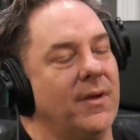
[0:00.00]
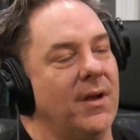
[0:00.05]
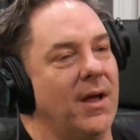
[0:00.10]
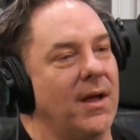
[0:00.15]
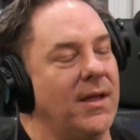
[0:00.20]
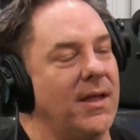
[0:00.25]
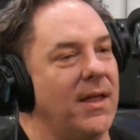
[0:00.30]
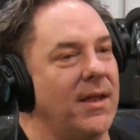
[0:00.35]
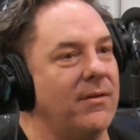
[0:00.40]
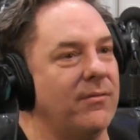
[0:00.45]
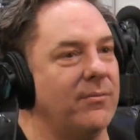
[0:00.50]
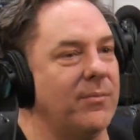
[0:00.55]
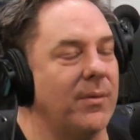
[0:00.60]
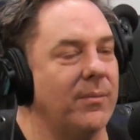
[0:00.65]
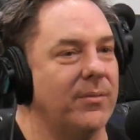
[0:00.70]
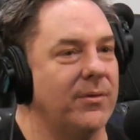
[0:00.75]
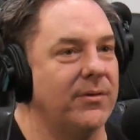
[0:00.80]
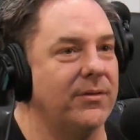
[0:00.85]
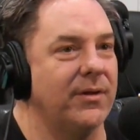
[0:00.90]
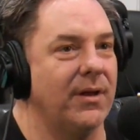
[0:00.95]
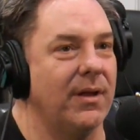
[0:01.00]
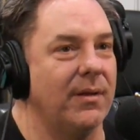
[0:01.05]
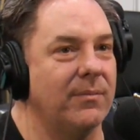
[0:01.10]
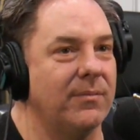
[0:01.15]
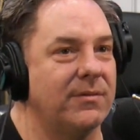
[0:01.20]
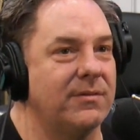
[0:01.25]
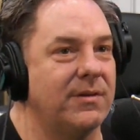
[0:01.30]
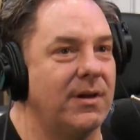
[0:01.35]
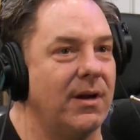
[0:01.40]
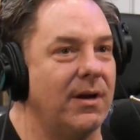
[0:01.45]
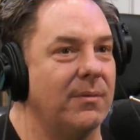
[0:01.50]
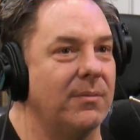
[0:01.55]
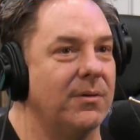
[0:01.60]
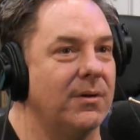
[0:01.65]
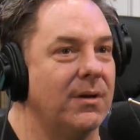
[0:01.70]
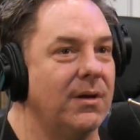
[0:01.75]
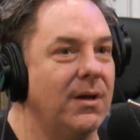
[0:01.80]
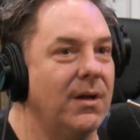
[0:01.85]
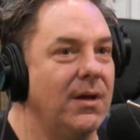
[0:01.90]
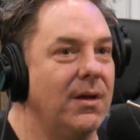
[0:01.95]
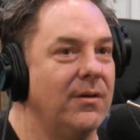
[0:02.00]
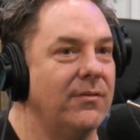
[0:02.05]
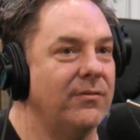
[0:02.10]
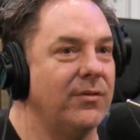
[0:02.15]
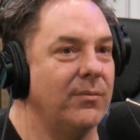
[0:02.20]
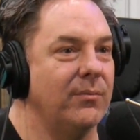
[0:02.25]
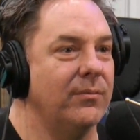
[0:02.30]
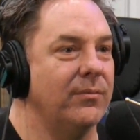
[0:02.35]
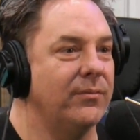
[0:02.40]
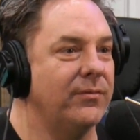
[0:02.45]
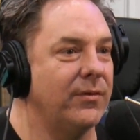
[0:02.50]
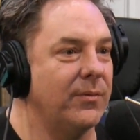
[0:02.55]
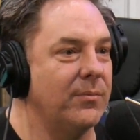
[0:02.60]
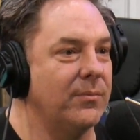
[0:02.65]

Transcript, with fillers: I can't even remember his name. It's terrible from from